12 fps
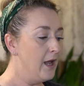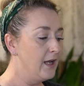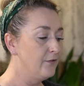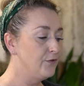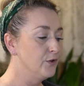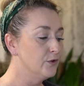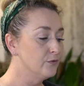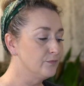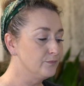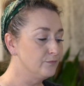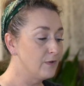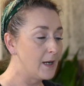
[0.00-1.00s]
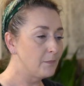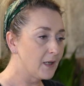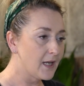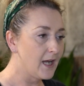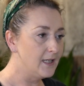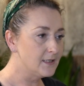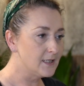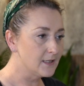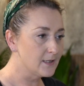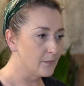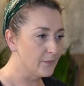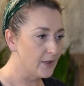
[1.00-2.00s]
If you're replicating
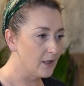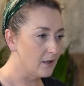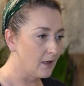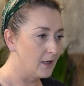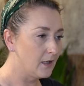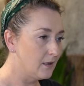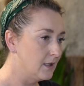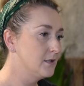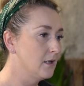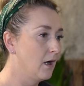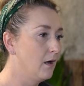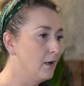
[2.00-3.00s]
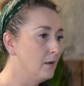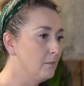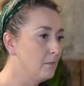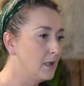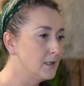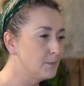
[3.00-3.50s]
something like this at home, it's